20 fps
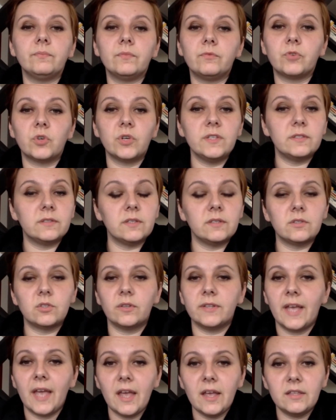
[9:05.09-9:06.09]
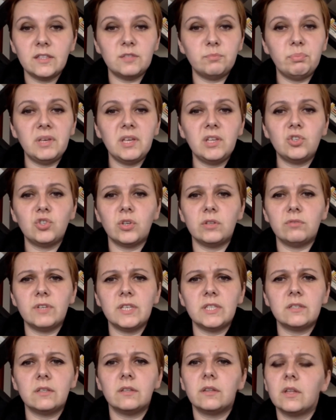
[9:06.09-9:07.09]
For instance, on hate speech, and
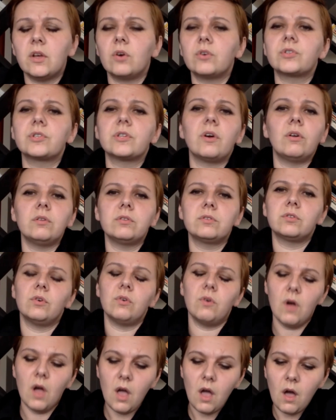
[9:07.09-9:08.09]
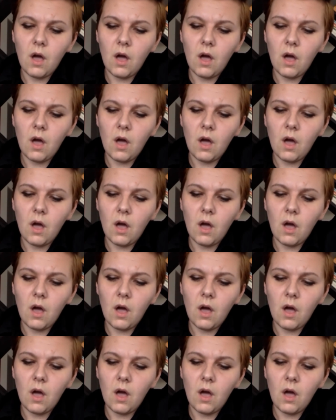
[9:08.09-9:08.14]
recently also